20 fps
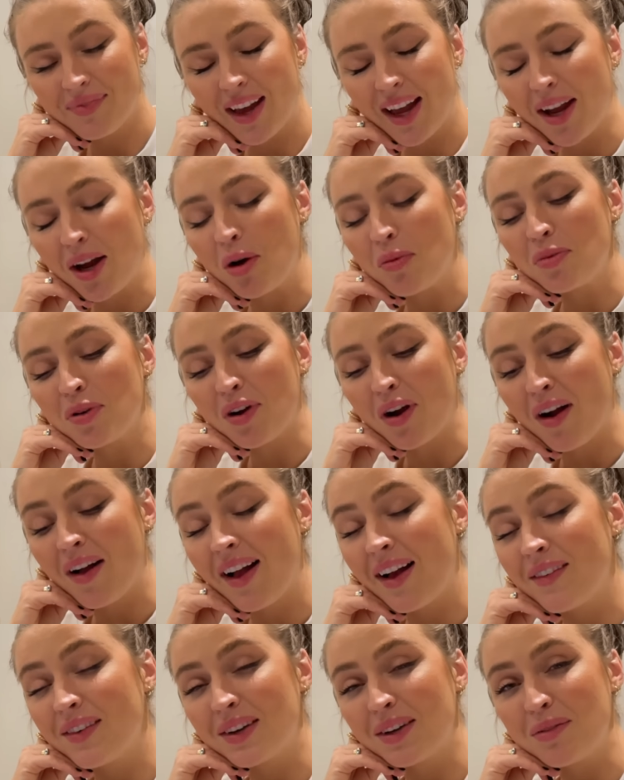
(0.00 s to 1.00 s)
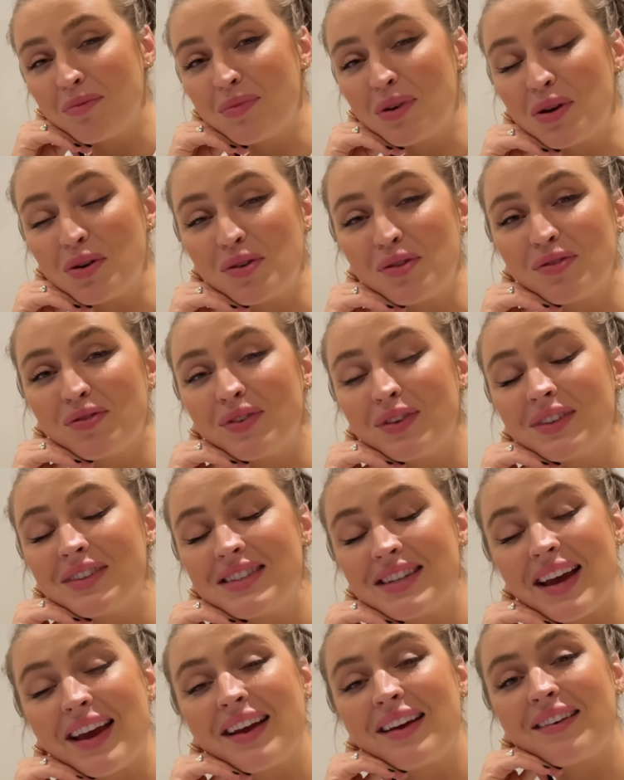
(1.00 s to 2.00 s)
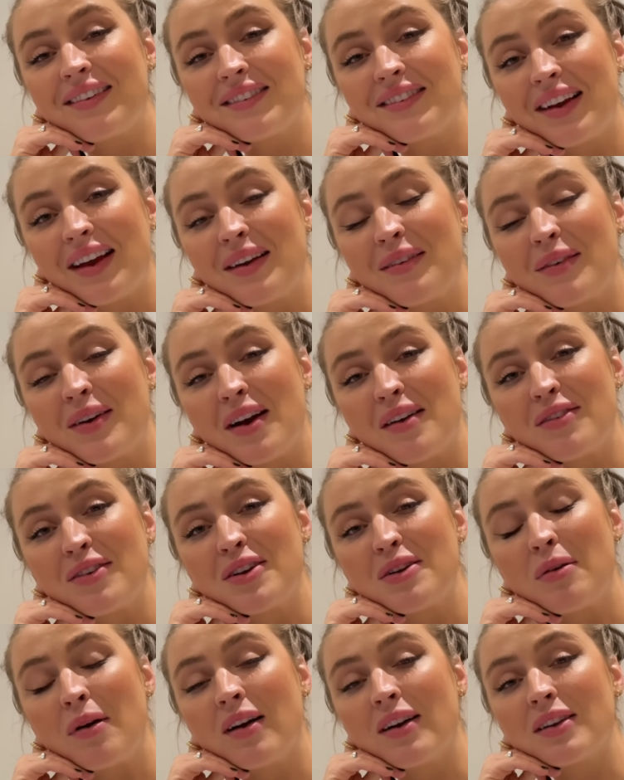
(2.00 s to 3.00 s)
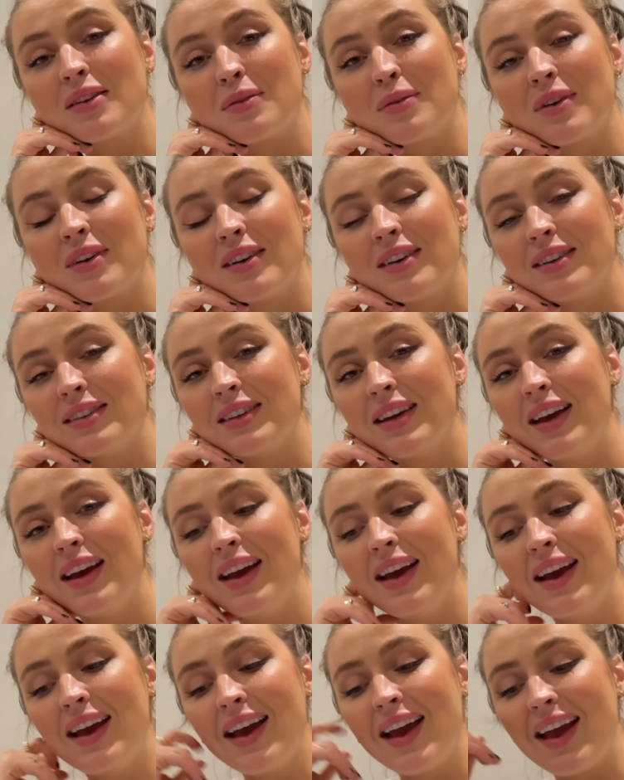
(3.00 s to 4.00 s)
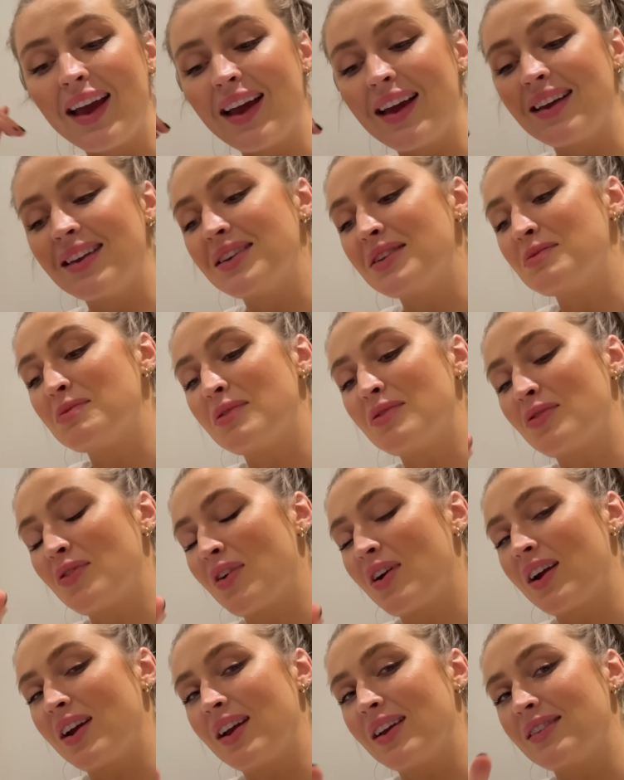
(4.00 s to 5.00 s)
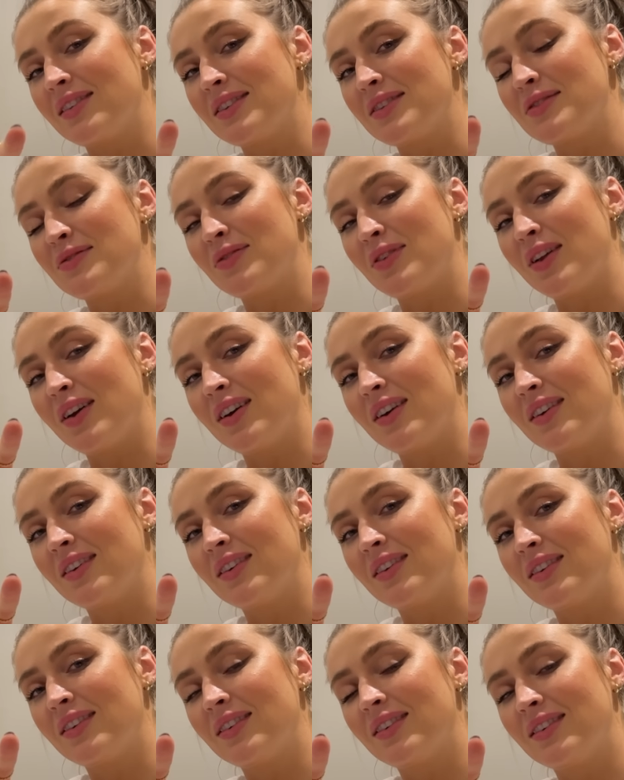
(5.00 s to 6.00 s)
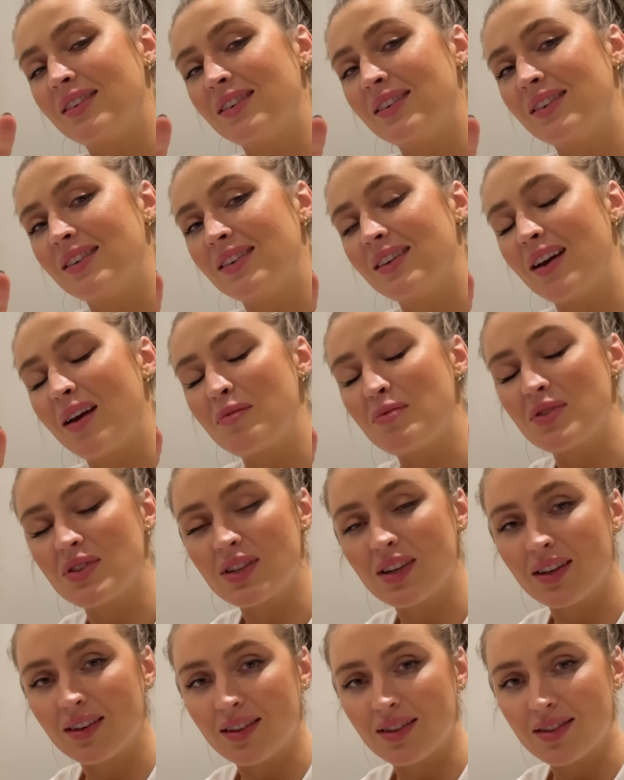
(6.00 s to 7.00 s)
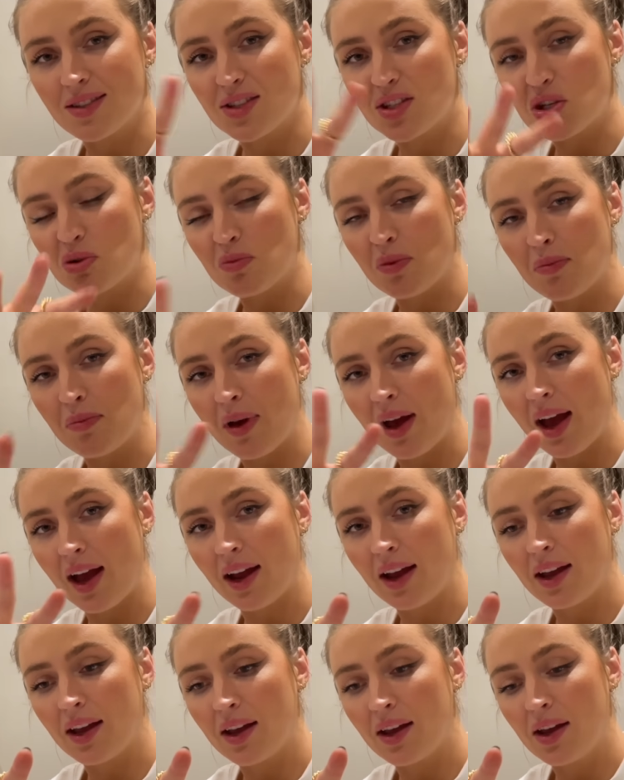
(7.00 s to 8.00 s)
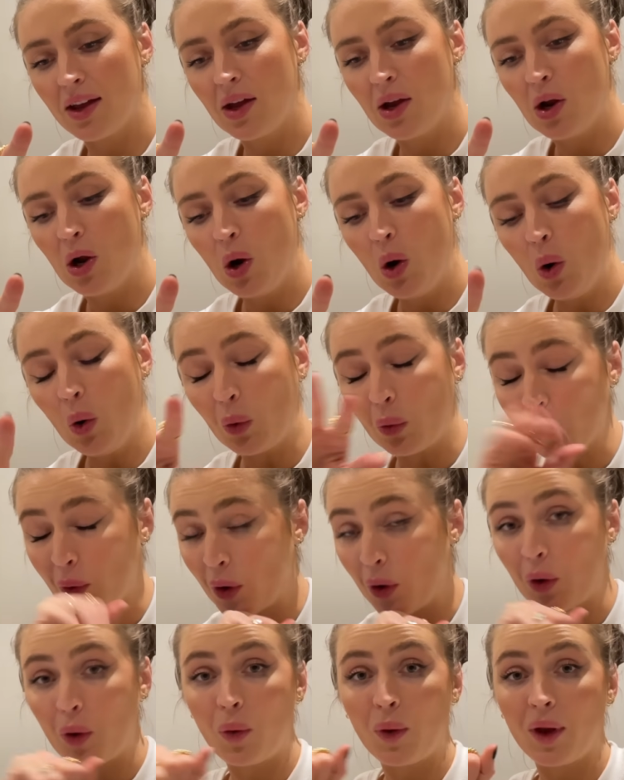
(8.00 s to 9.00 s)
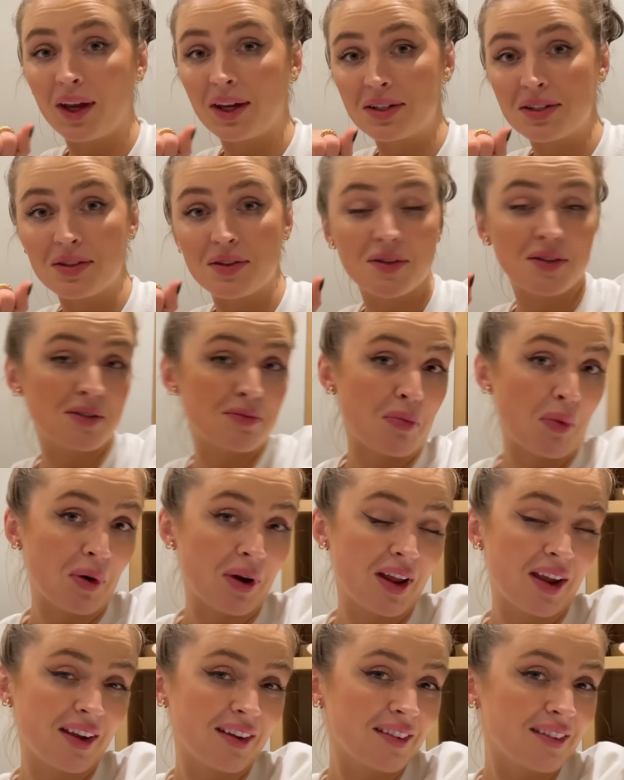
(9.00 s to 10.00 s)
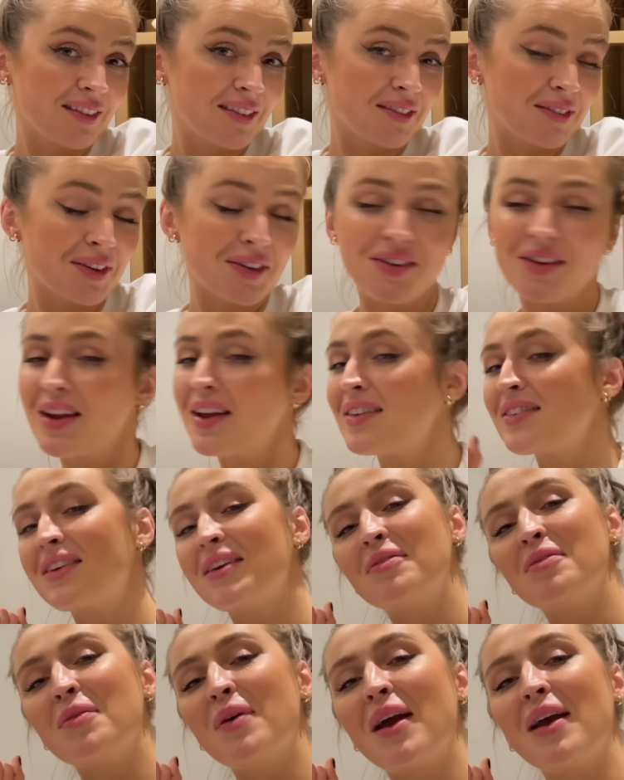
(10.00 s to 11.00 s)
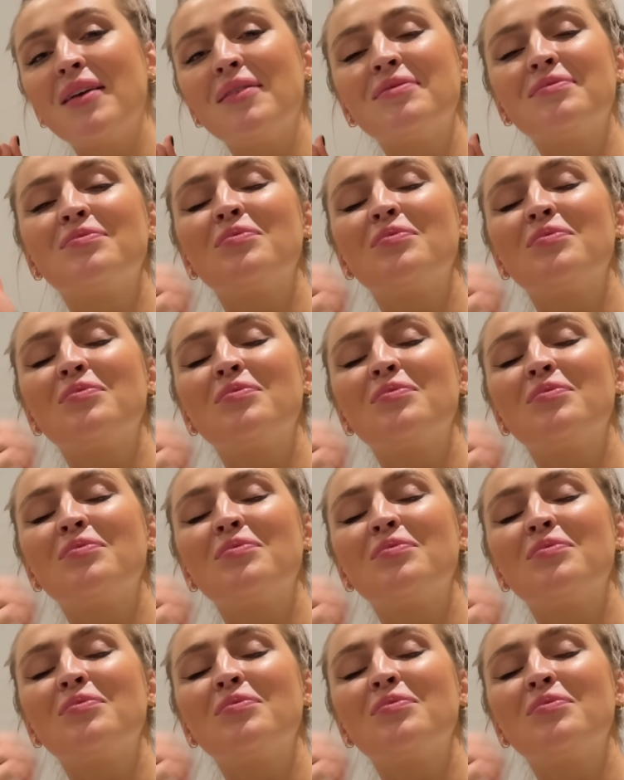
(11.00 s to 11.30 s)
I hope you're all having a beautiful day or night wherever you are in the world. And before I end this vlog, I'm just gonna zoom it back real quick to this morning for today's giveaway.